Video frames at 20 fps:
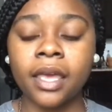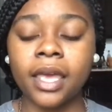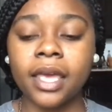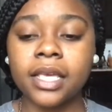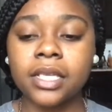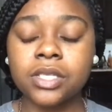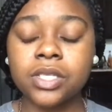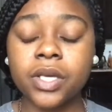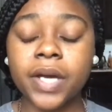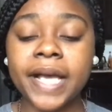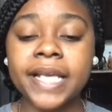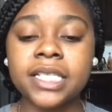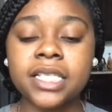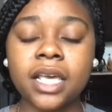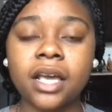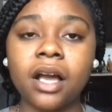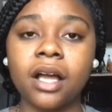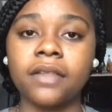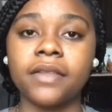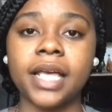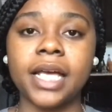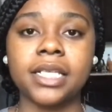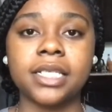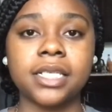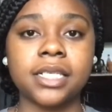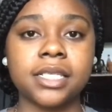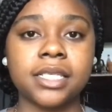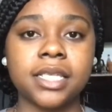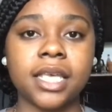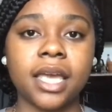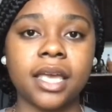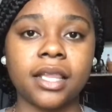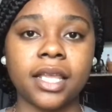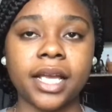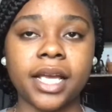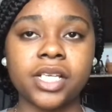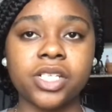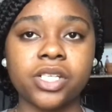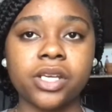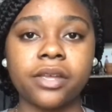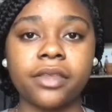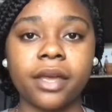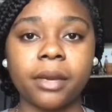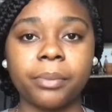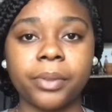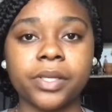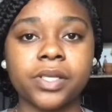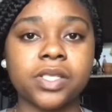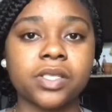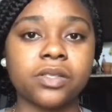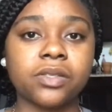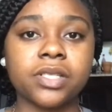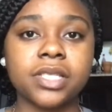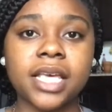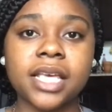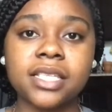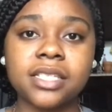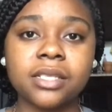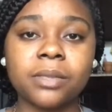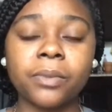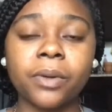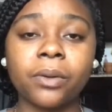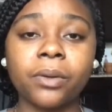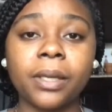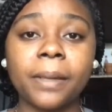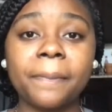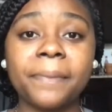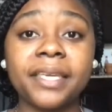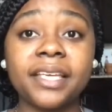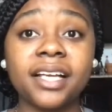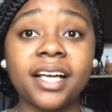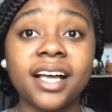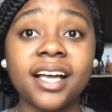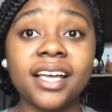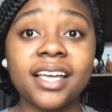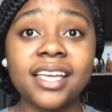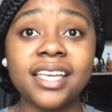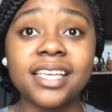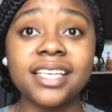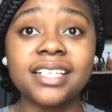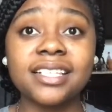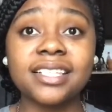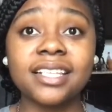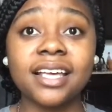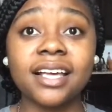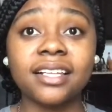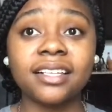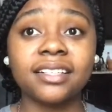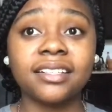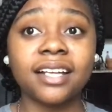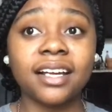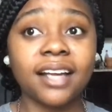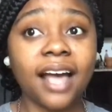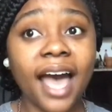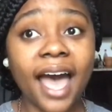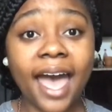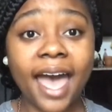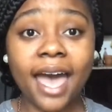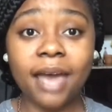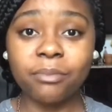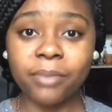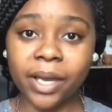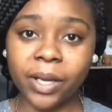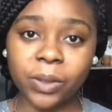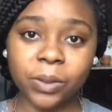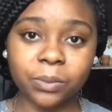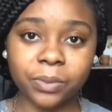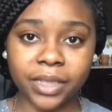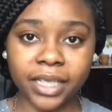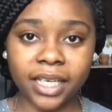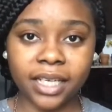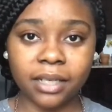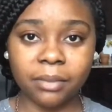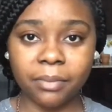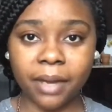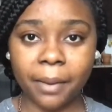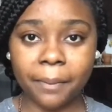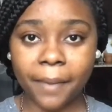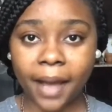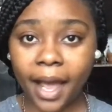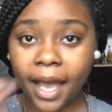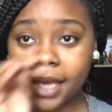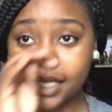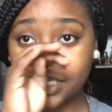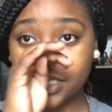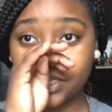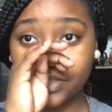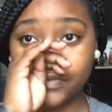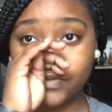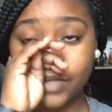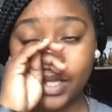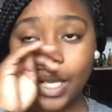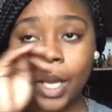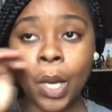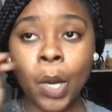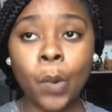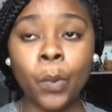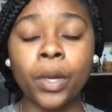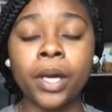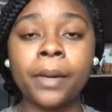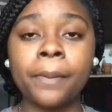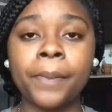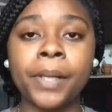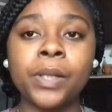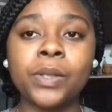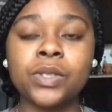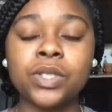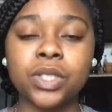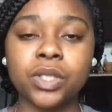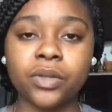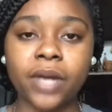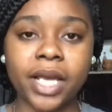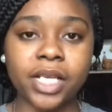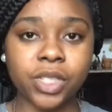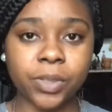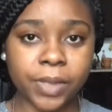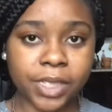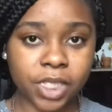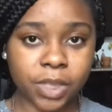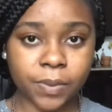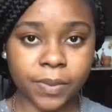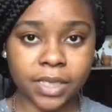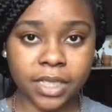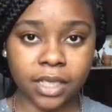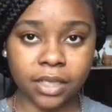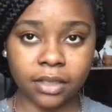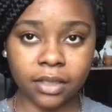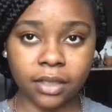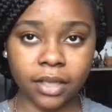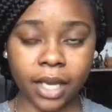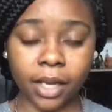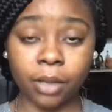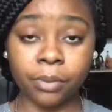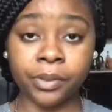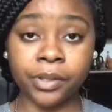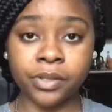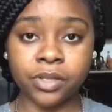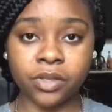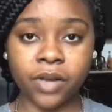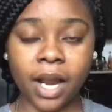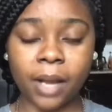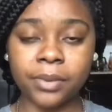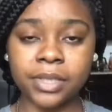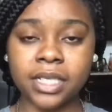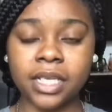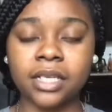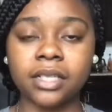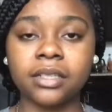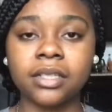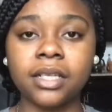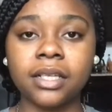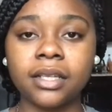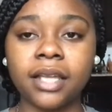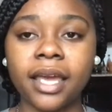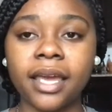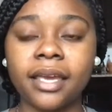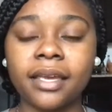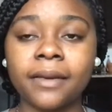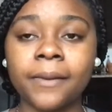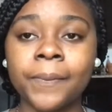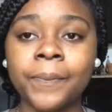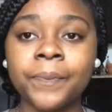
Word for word: And so I say all that to say, like, I share that personal testimony because I had my own plan in my mind of what post graduation was going to look like or post grad was going to look like.